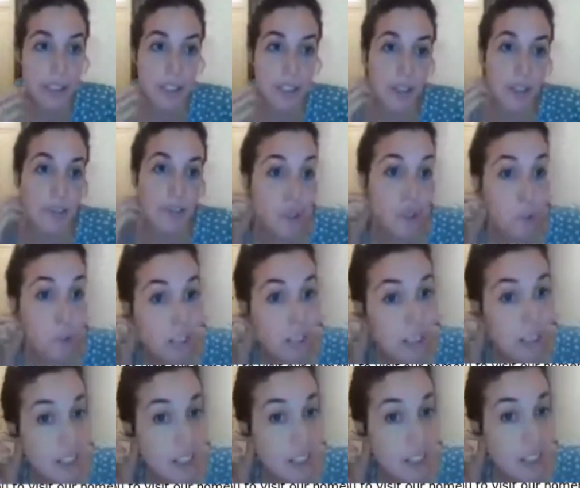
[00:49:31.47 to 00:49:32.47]
So the first
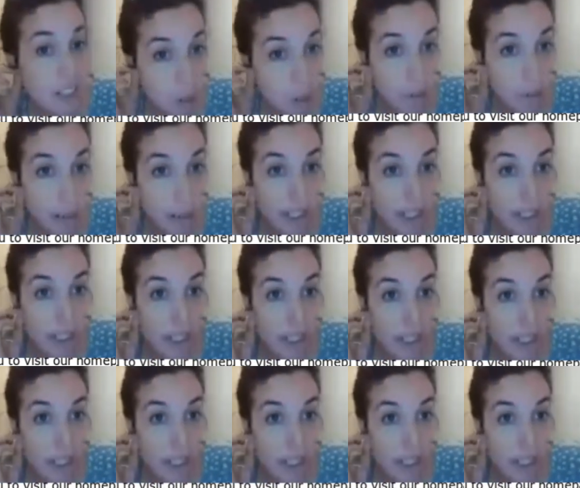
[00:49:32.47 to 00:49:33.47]
one is a theorem
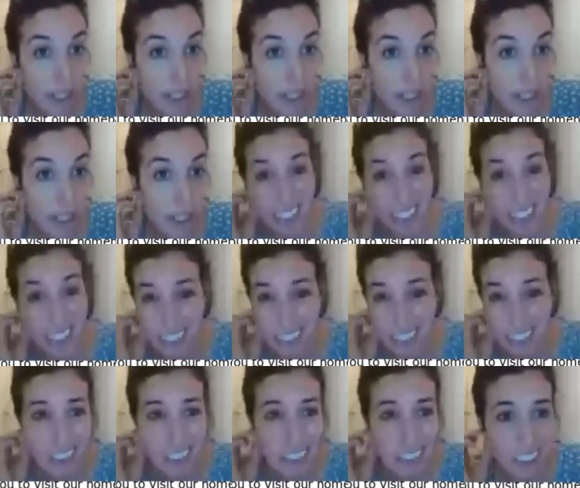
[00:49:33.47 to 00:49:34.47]
by Amram and
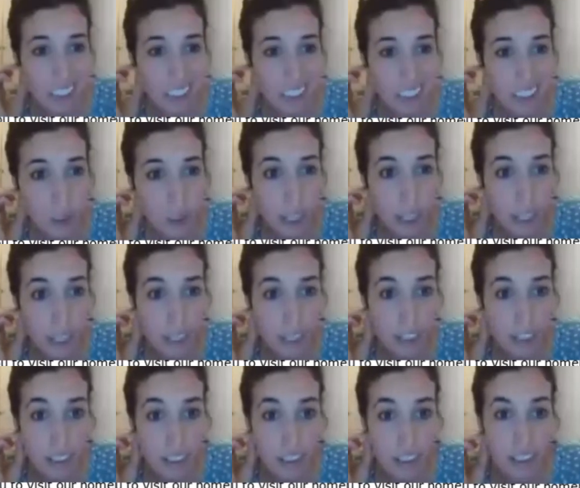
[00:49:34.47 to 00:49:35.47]
Teicher in
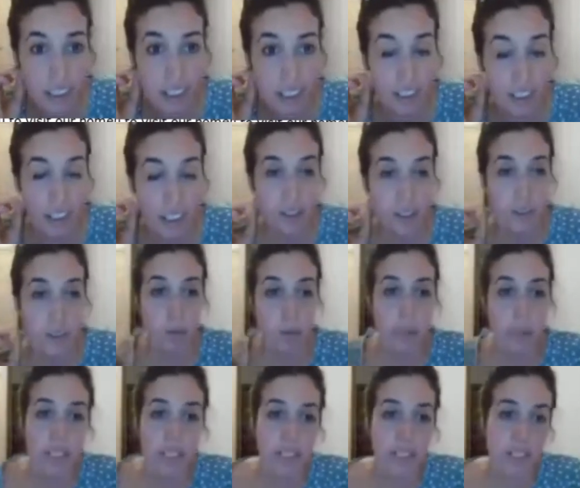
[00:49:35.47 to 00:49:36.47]
2009,
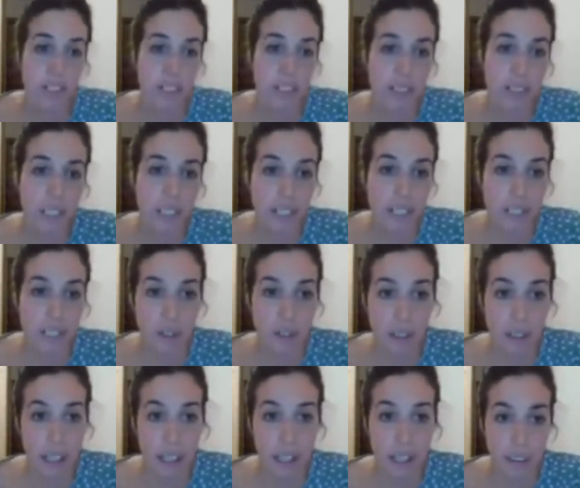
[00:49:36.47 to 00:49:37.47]
which says,
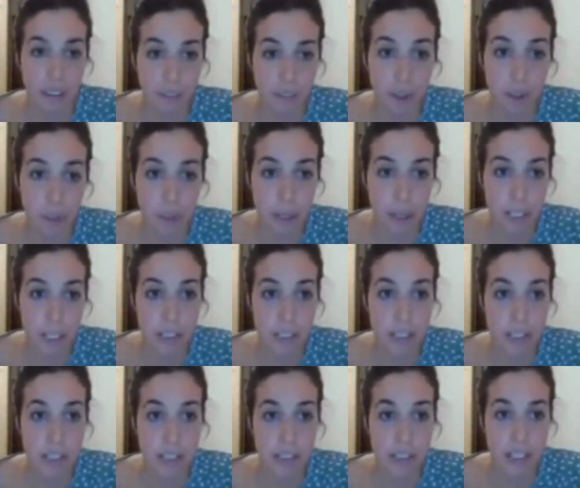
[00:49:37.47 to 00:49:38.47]
okay, if your
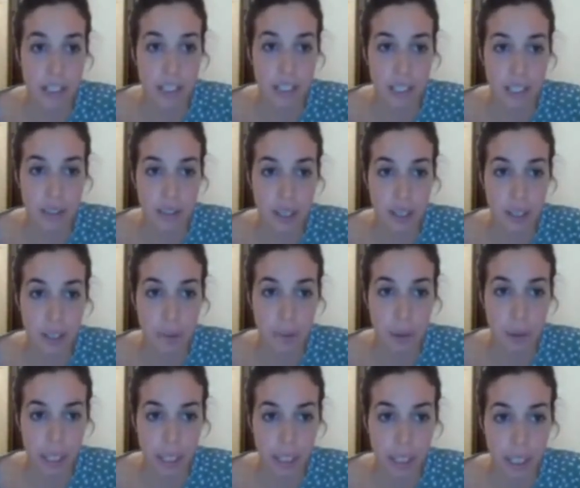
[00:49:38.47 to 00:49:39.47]
pencil is
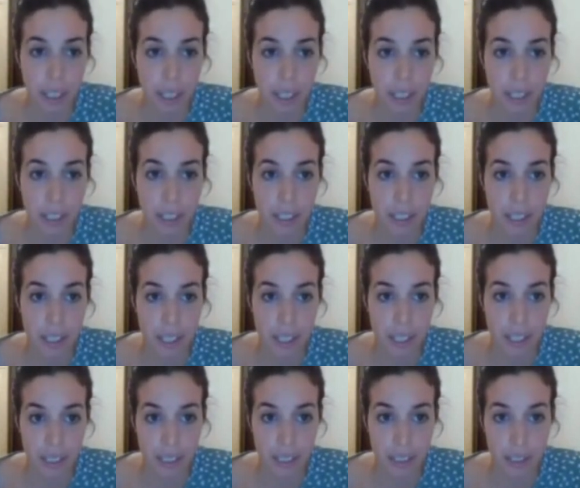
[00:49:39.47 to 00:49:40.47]
generated by a conic
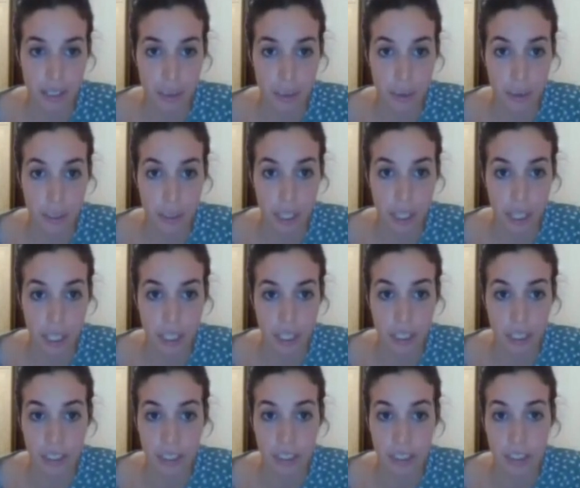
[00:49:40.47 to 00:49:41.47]
and a double
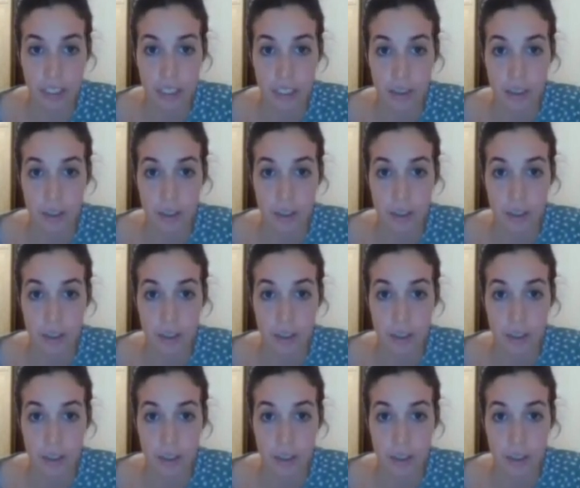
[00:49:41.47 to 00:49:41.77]
line,